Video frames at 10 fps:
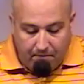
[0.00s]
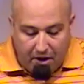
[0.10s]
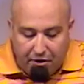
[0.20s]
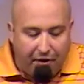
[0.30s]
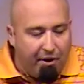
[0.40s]

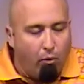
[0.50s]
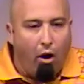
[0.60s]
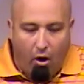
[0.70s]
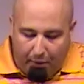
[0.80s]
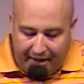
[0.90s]
There's nothing
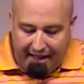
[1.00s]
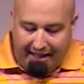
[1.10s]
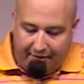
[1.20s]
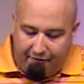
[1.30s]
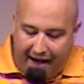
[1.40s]
wrong with
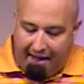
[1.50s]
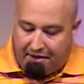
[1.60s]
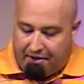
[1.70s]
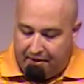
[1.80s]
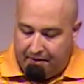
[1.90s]
getting
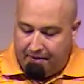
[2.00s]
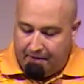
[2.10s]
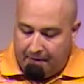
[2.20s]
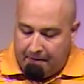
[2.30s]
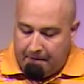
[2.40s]
advice,
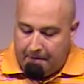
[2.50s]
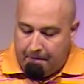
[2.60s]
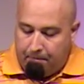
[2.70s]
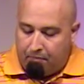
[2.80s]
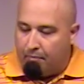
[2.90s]

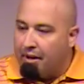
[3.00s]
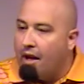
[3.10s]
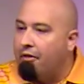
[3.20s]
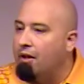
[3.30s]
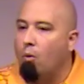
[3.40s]
but
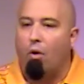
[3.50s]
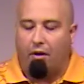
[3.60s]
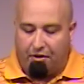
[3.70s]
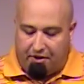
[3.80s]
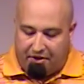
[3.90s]
nothing
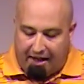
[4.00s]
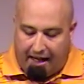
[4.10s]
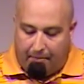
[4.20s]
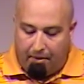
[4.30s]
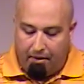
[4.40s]
works the
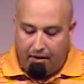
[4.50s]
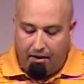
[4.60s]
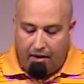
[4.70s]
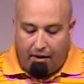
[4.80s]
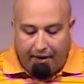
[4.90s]
same
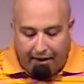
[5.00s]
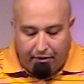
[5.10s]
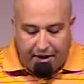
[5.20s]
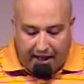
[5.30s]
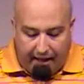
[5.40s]
on
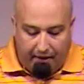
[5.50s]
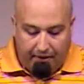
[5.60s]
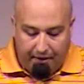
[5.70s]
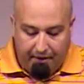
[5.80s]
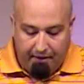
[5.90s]
every
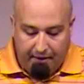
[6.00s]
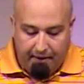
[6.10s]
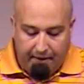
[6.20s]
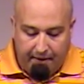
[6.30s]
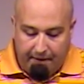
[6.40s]
child.
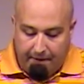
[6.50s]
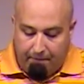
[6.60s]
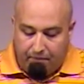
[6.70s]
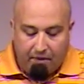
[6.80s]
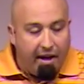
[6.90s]

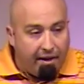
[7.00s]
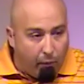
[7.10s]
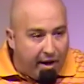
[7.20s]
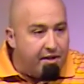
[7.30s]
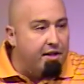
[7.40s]
And
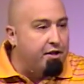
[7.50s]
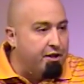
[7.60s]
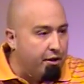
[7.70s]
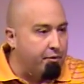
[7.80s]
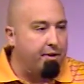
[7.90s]
raising
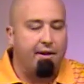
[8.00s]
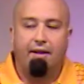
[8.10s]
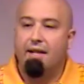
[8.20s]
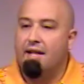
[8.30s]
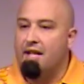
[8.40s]
children
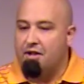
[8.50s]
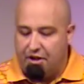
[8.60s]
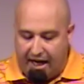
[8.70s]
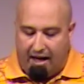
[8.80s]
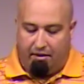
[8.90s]
is a
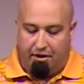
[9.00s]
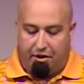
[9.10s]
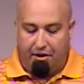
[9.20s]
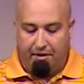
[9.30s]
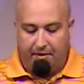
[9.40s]
challenge.